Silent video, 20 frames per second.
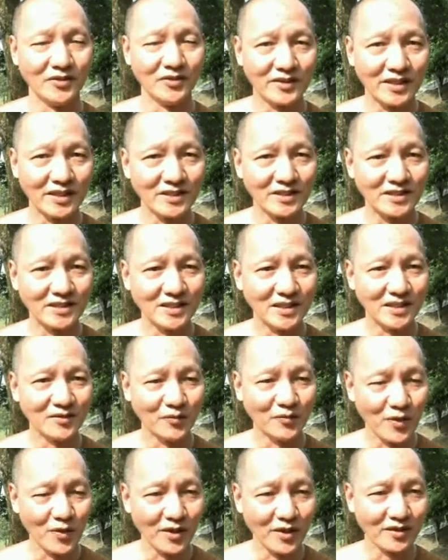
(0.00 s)
You can
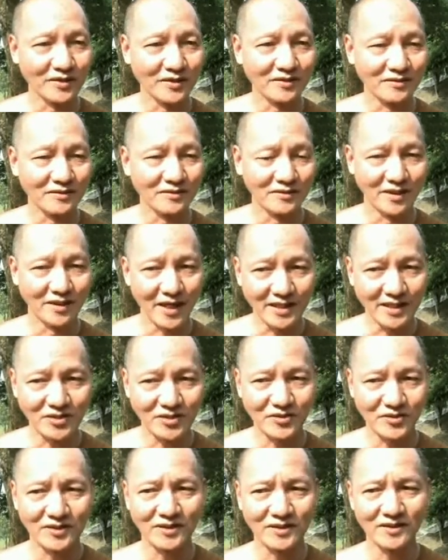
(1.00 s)
see where the
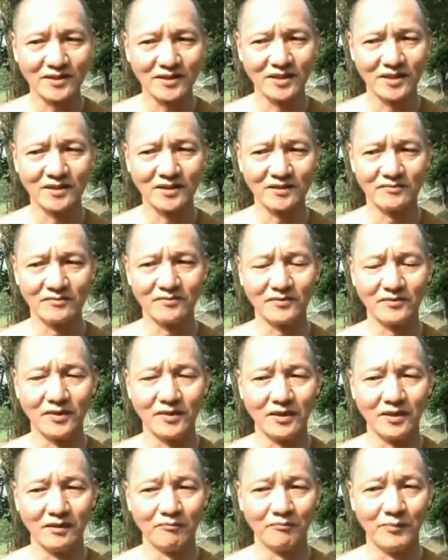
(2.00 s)
actually the
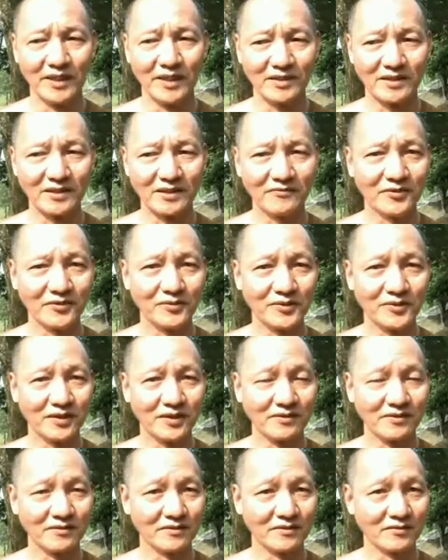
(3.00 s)
battlefield,
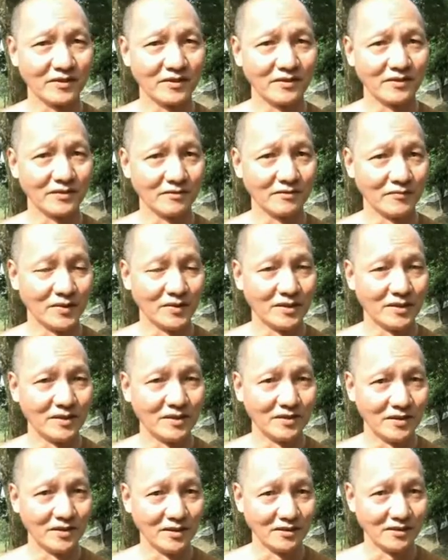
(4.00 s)

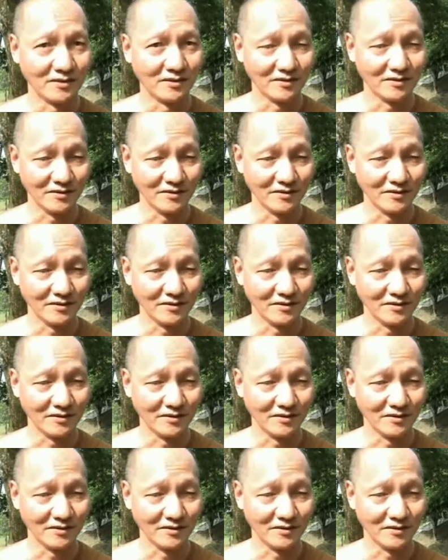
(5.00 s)
the